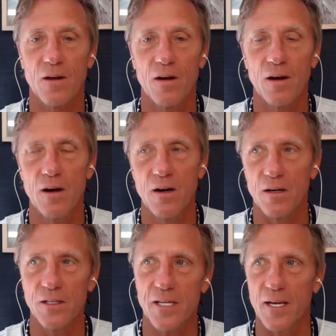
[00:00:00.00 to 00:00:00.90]
I go,
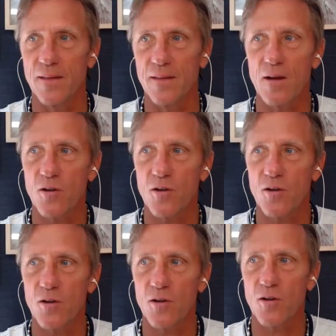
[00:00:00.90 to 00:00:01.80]
oh yeah, okay
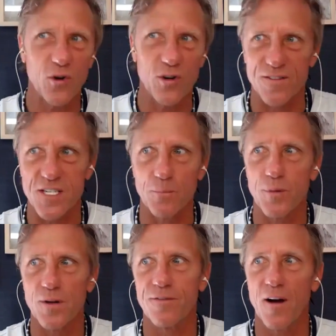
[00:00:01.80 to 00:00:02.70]
that could we could have
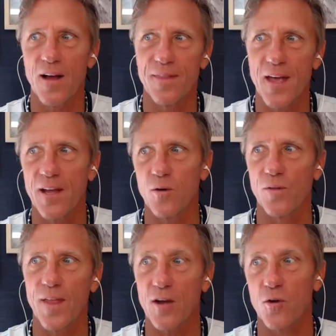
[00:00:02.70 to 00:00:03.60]
simplified
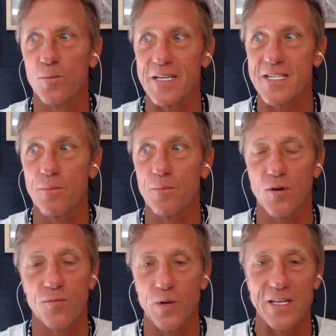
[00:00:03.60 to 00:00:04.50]
that or that could be
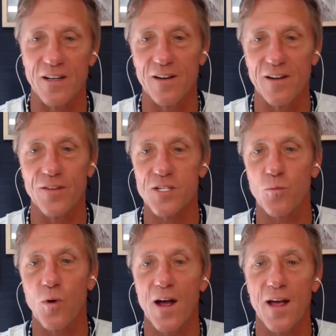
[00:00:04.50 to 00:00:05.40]
simpler if we did it
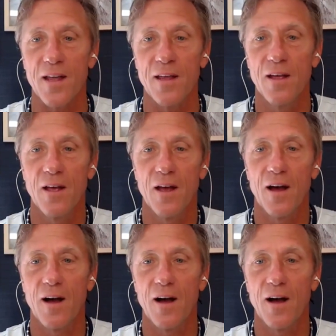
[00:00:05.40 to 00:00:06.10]
this way